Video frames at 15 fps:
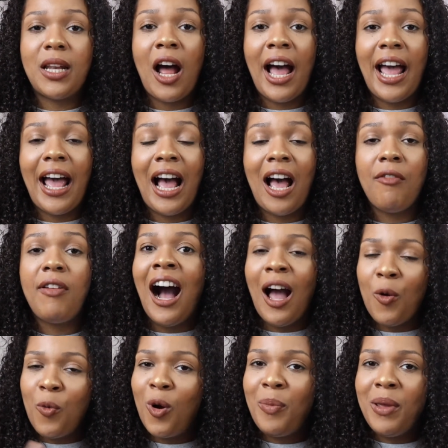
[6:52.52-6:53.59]
that I have.
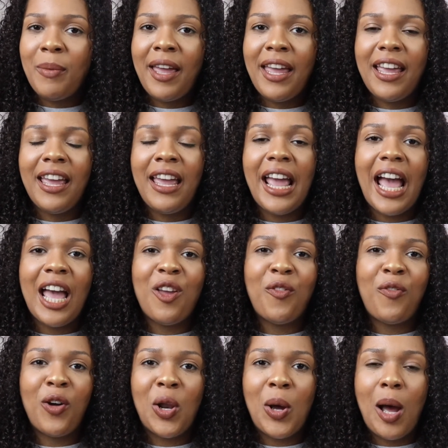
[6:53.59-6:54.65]
I will be making a
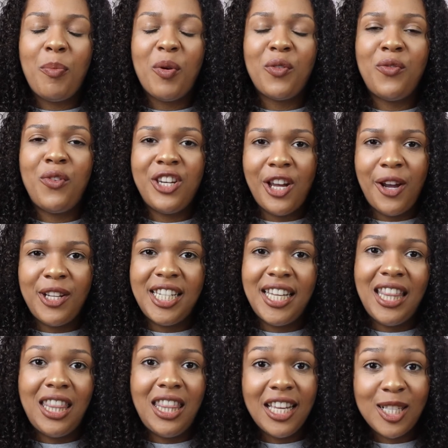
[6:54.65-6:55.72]
follow-up video to
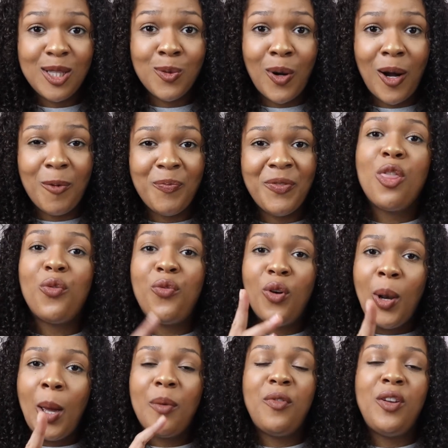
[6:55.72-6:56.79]
this one. The
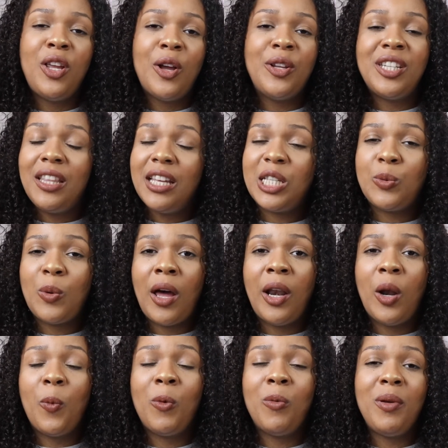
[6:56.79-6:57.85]
follow-up video to this
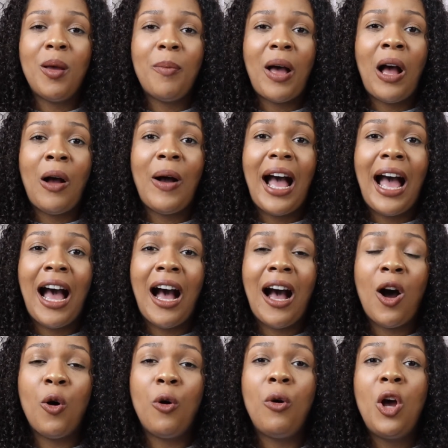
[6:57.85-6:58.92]
one will be about
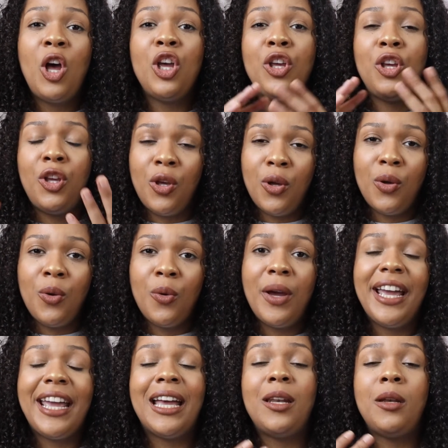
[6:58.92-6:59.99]
how you
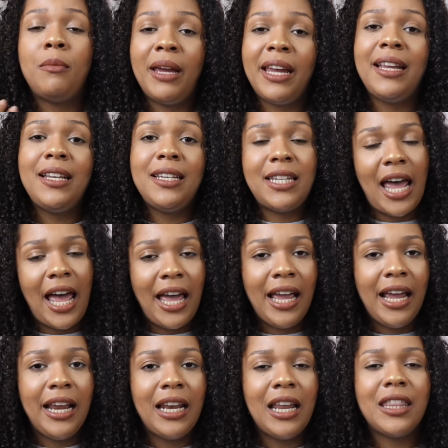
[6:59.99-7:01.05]
can
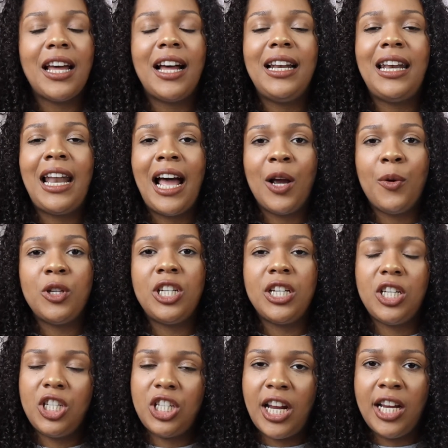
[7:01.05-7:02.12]
maintain that language
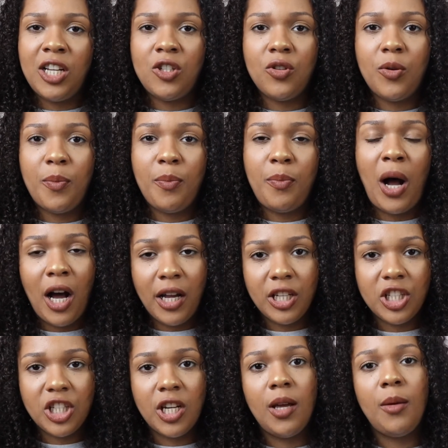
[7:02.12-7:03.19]
exchange
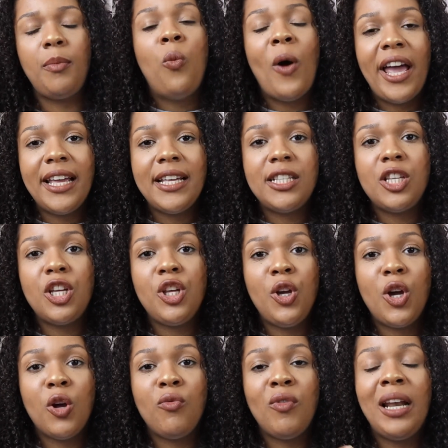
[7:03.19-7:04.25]
partnership, ways that you
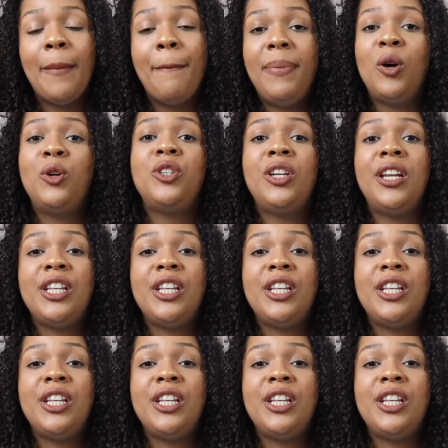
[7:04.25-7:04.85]
can really build on